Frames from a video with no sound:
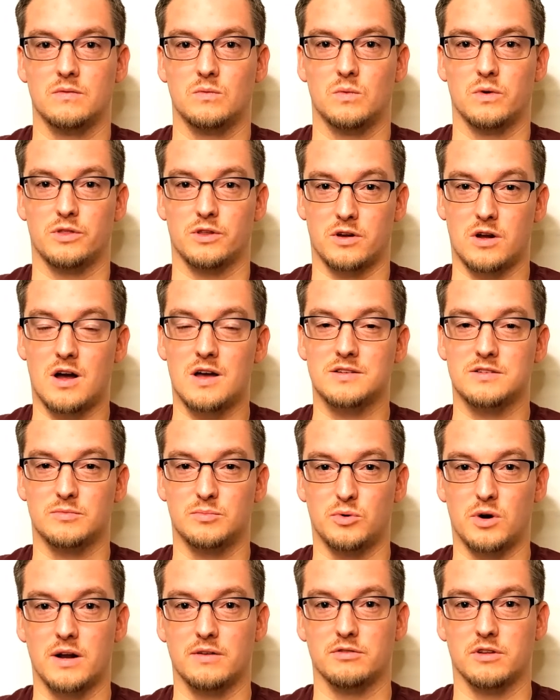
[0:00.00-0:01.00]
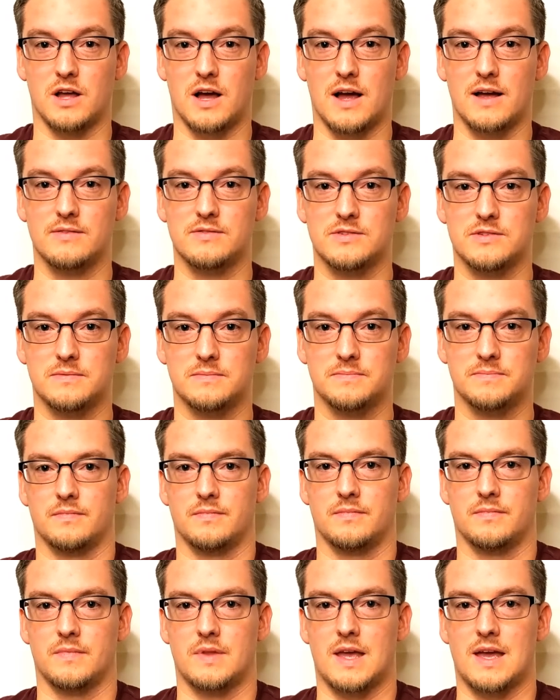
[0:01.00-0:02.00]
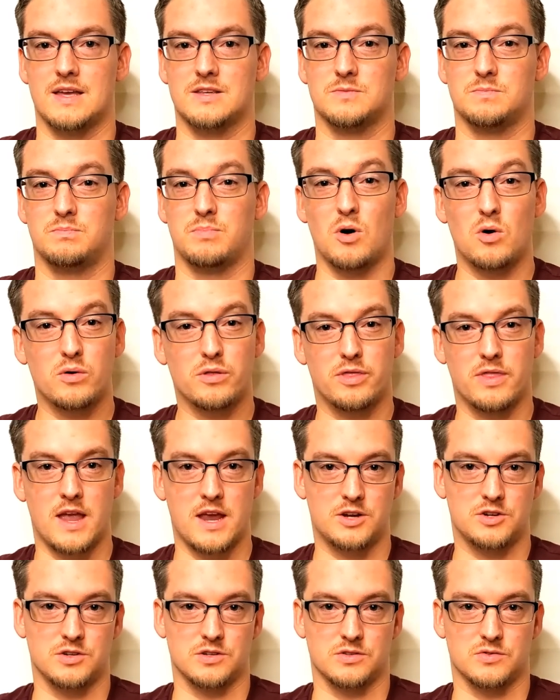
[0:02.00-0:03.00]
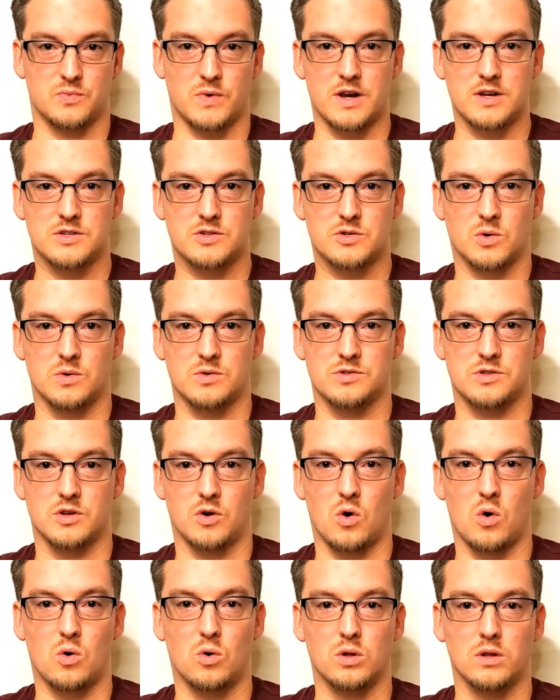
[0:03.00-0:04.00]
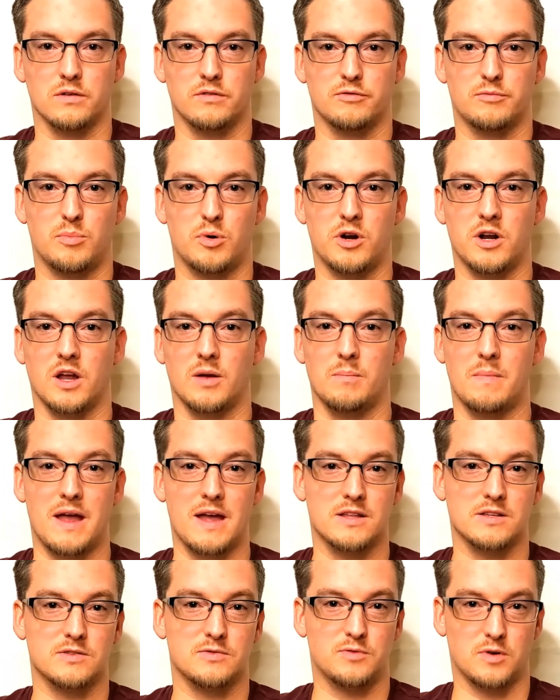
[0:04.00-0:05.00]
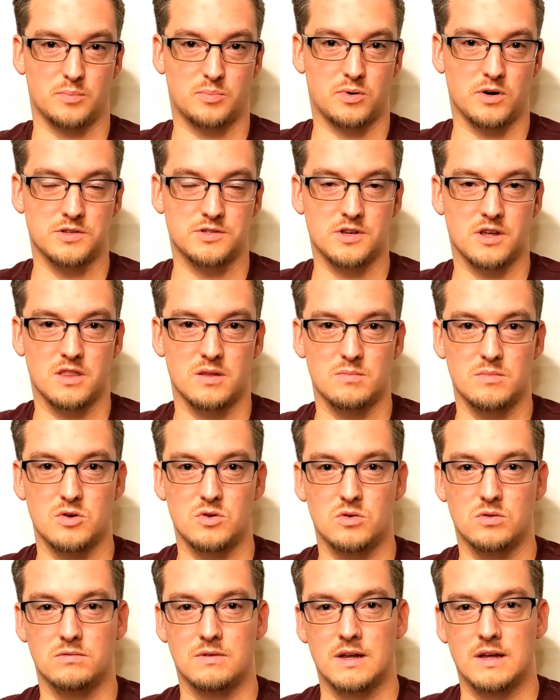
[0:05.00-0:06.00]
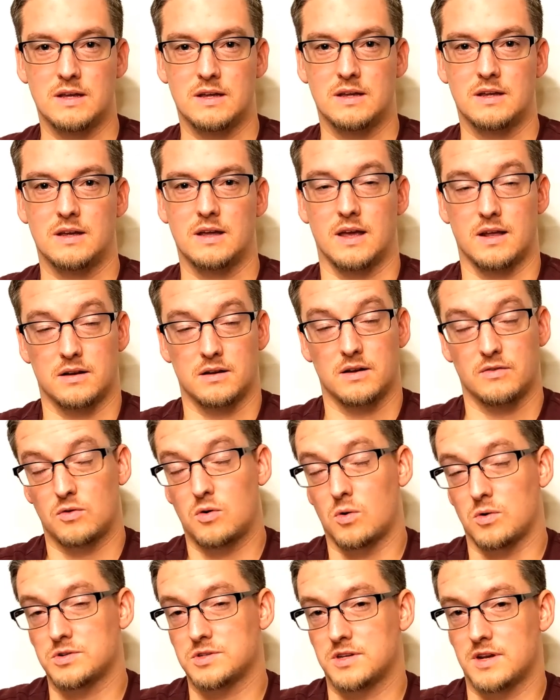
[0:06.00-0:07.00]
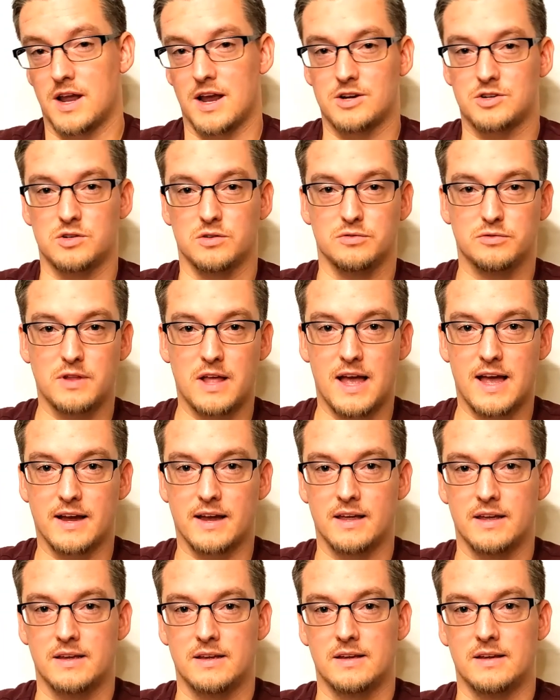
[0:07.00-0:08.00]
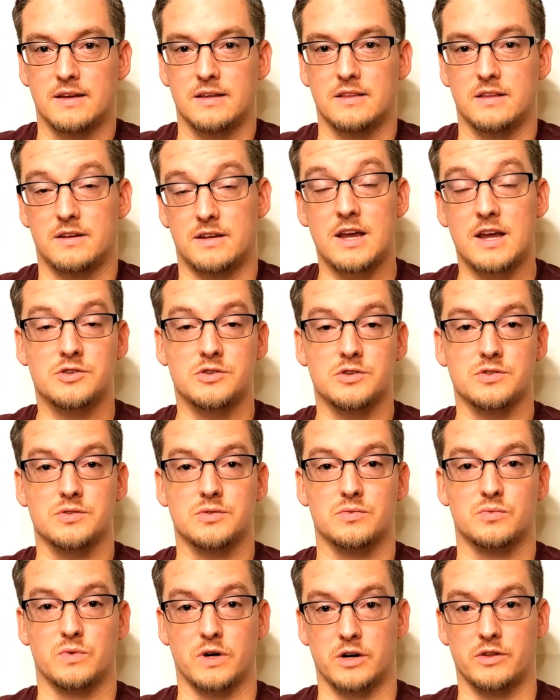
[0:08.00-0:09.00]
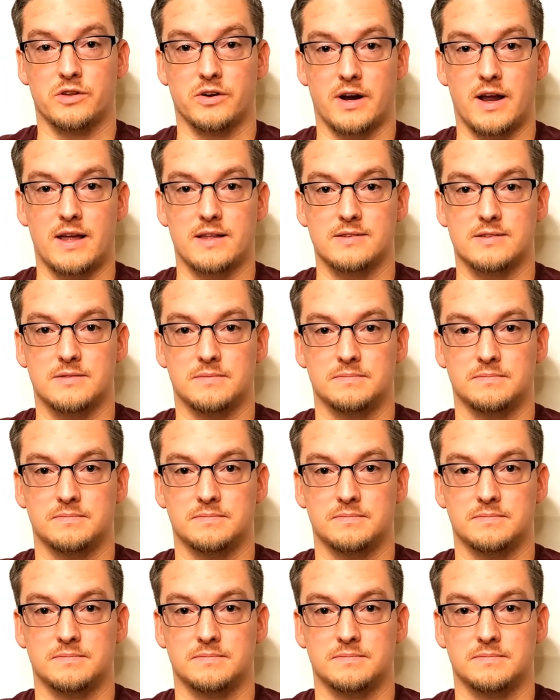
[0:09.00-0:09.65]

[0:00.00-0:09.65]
with the cost of brave lives. As both nations raced towards the goal of putting a man's footprints on the moon, and of course a national flag, the dangers reared their heads.